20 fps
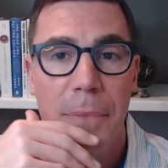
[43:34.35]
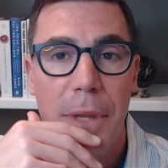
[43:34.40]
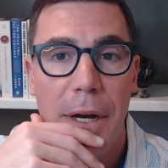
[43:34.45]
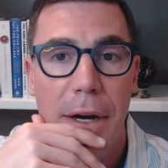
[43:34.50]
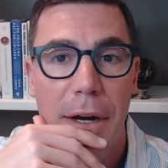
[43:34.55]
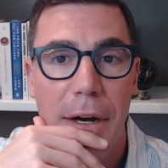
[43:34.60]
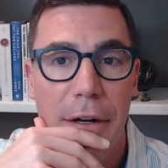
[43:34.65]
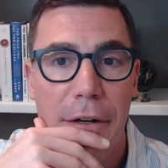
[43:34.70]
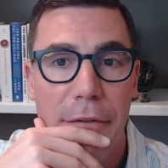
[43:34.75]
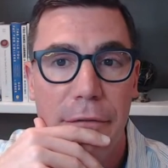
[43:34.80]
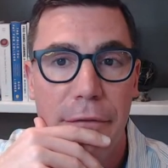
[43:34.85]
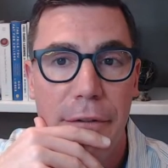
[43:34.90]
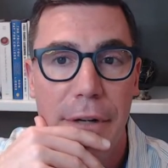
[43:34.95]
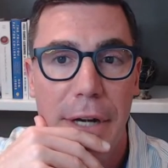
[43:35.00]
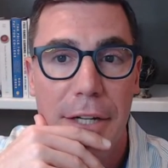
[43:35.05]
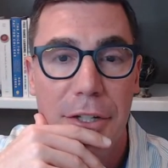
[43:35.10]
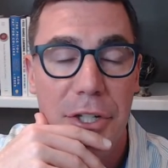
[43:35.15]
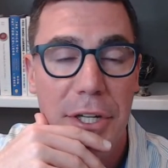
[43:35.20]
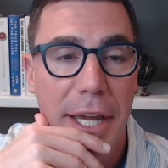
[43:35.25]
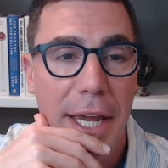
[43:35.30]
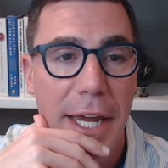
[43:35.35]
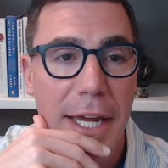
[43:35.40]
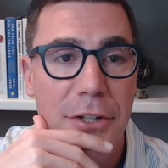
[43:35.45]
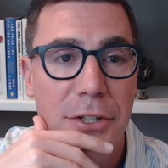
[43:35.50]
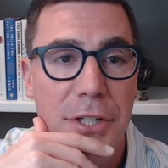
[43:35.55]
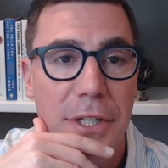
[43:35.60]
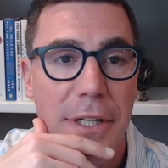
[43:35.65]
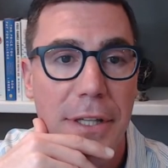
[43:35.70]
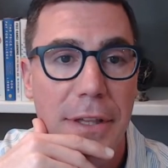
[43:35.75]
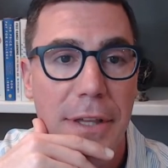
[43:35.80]
of
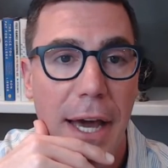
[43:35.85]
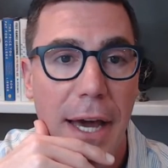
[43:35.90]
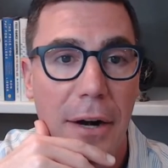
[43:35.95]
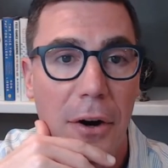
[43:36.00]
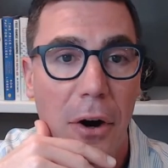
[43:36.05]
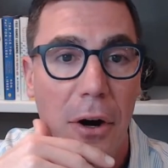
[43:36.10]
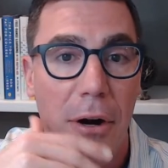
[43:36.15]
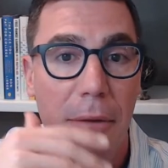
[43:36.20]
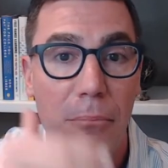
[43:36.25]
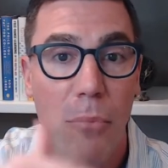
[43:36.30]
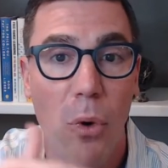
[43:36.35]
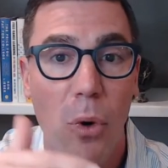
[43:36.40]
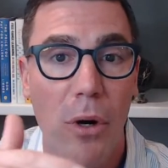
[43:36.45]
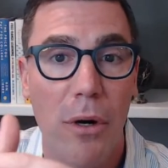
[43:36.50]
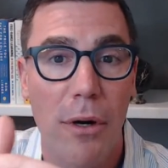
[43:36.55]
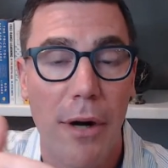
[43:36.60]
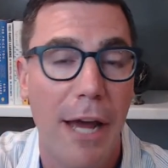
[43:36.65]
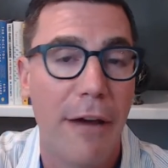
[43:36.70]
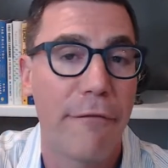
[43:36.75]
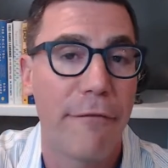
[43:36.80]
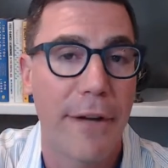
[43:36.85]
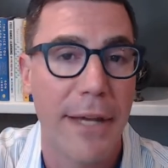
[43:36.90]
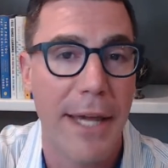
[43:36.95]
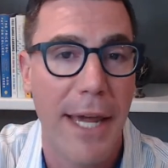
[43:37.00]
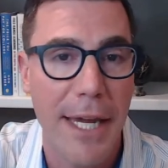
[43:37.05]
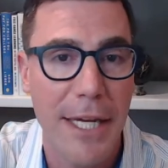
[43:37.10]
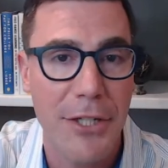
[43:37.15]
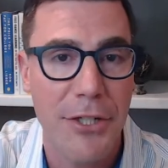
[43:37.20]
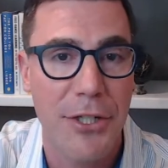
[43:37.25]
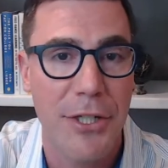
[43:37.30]
education that are more
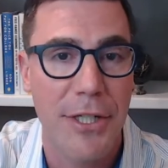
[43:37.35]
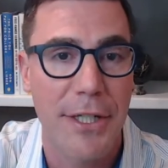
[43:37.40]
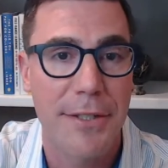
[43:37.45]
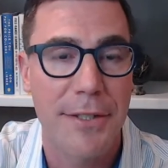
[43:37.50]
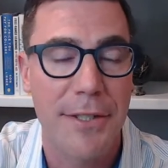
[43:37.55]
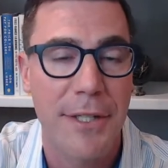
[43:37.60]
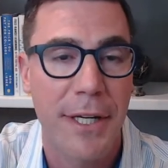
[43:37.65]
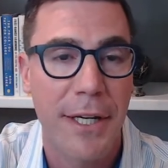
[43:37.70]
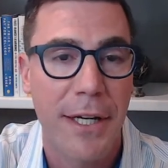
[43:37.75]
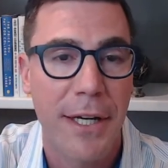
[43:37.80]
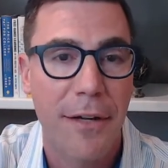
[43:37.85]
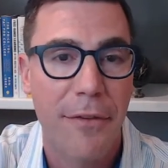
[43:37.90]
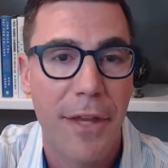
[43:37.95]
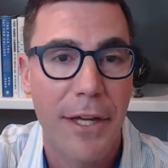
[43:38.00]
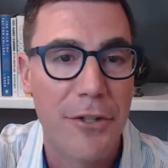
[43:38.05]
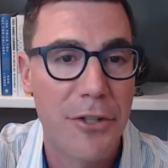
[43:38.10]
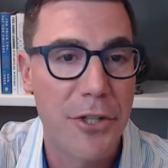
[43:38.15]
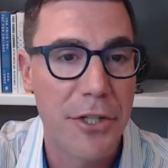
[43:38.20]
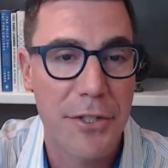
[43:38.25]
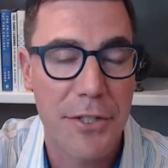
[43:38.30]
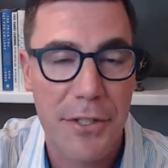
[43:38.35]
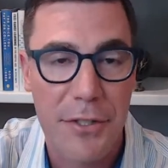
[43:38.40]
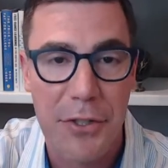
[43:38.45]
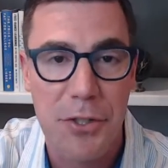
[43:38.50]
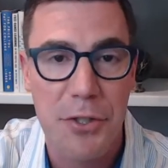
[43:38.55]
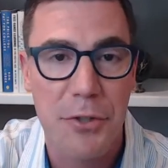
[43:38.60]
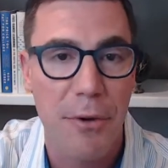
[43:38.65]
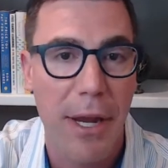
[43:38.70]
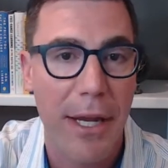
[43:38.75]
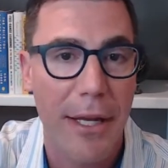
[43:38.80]
efficacious than just a
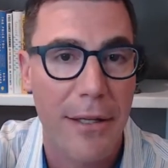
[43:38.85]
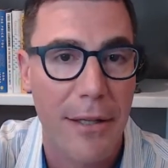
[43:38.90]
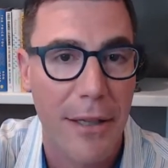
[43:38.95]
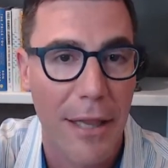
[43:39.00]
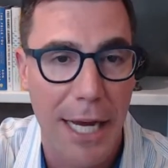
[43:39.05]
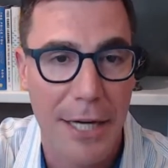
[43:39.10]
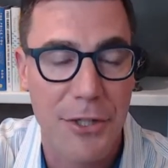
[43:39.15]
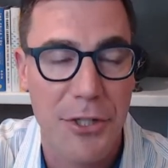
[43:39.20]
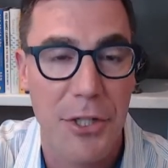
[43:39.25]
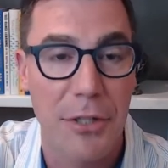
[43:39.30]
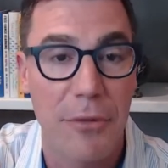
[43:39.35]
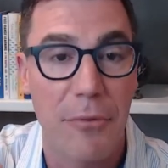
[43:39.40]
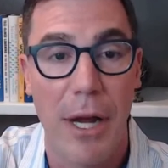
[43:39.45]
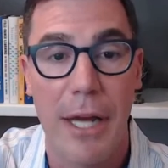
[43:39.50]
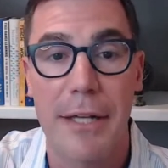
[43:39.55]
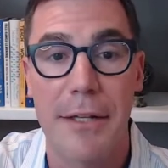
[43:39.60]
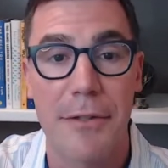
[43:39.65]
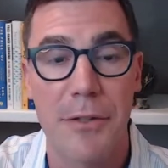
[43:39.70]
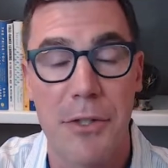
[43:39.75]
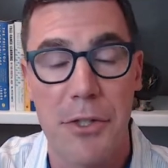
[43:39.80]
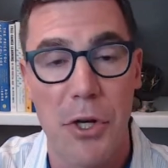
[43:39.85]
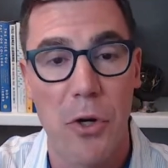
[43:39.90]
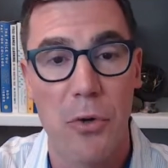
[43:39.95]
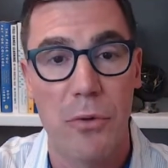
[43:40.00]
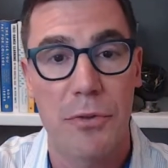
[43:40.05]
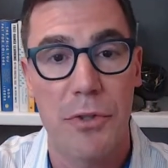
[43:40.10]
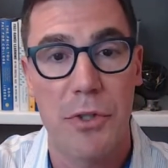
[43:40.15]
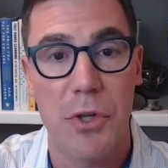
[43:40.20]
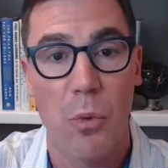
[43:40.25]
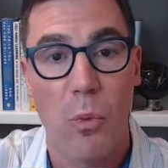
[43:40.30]
straight lecture right and
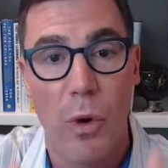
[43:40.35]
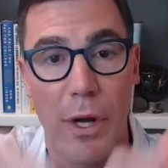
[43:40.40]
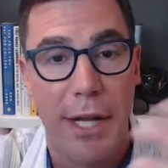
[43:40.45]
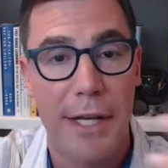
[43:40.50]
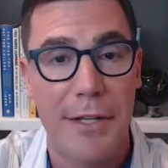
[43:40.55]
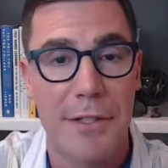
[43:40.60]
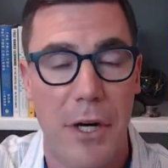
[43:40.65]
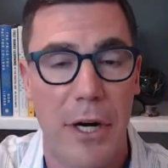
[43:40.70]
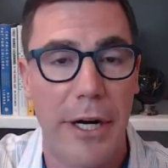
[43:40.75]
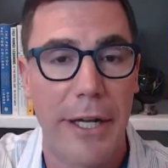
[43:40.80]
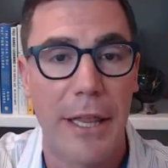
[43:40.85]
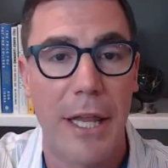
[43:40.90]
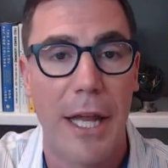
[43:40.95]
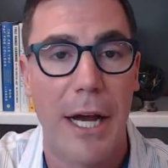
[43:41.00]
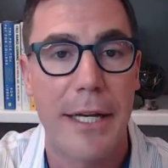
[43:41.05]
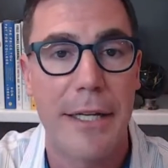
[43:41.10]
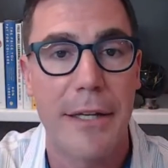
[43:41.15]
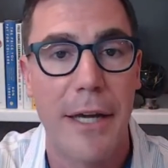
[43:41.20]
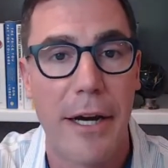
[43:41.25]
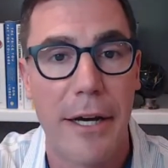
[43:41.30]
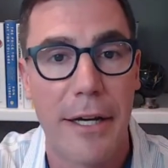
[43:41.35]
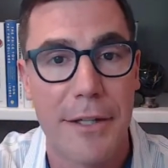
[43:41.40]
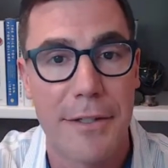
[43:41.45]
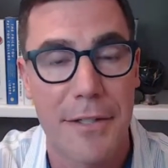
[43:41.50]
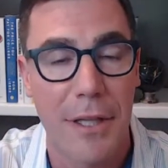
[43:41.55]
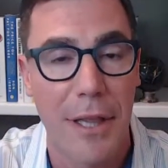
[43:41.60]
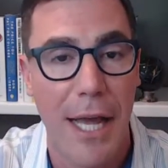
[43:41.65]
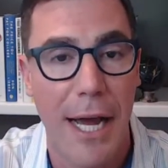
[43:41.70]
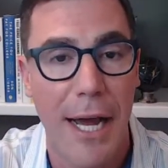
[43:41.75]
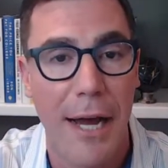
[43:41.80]
so so what has online done
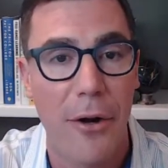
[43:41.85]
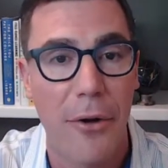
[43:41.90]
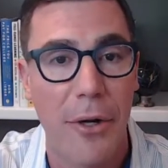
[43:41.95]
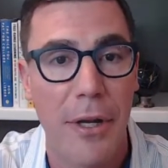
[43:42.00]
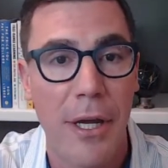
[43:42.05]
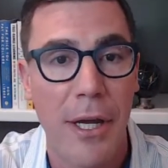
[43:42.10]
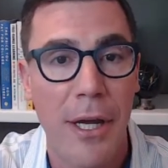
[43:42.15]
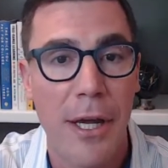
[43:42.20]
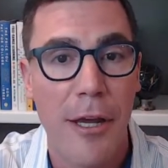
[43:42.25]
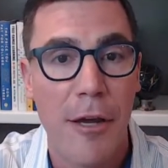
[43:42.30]
it's allowed